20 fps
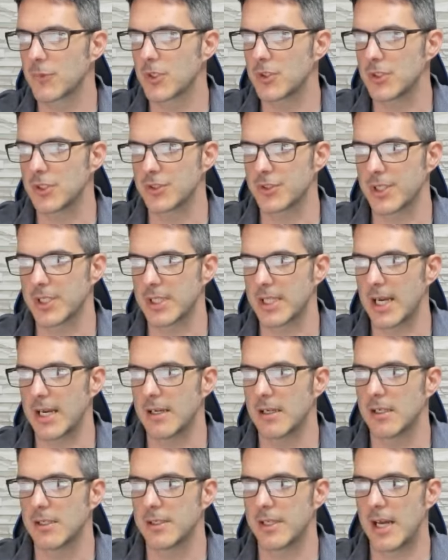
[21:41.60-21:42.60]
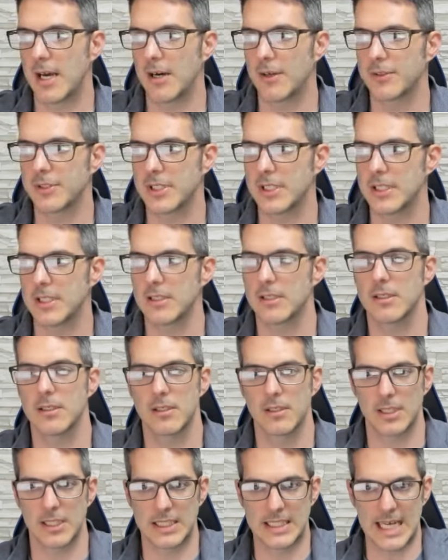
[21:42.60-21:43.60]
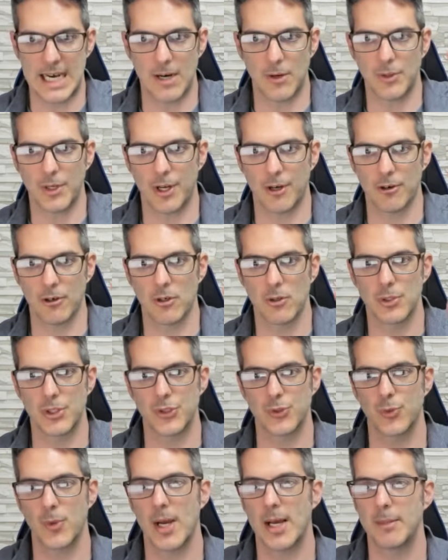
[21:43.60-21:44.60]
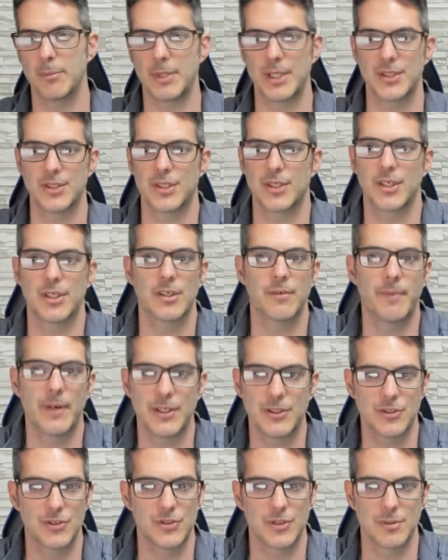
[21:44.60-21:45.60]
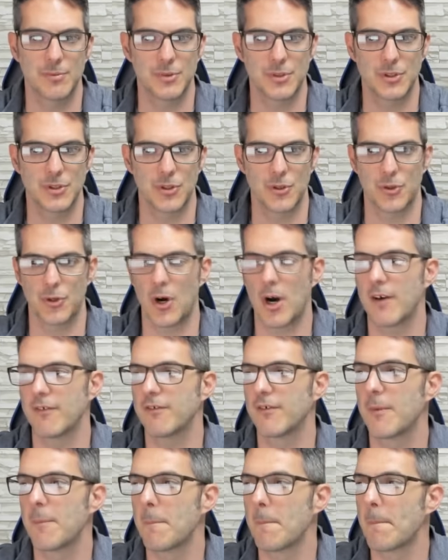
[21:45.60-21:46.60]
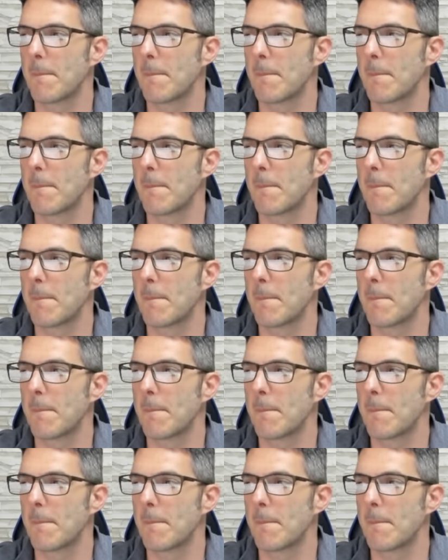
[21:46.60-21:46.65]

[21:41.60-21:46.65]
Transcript: just like that. Now the down arrow that's red means the interface is simply turned off.